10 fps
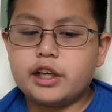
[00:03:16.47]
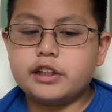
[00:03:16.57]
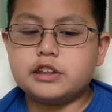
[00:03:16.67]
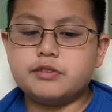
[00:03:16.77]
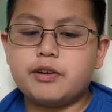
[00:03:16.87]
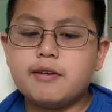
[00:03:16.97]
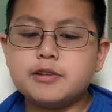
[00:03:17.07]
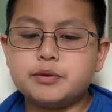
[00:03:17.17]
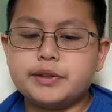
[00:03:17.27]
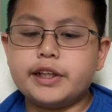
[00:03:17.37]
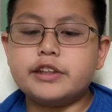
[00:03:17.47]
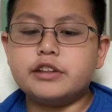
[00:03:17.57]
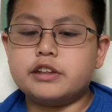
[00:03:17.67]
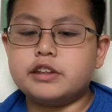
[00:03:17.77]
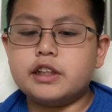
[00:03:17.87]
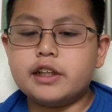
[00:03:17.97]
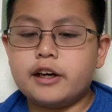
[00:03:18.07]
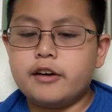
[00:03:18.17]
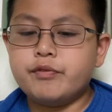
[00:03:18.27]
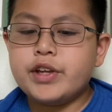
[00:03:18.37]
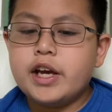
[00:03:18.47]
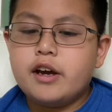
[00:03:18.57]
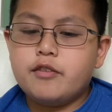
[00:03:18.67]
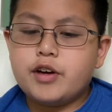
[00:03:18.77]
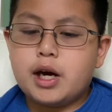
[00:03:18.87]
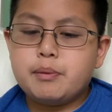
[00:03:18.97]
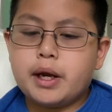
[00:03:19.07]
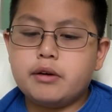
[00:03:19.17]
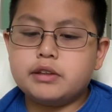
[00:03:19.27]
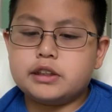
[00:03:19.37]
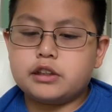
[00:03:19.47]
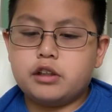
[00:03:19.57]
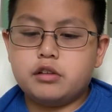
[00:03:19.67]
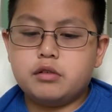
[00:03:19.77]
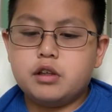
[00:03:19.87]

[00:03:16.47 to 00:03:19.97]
and the survivors were taken to the city of Valparaiso.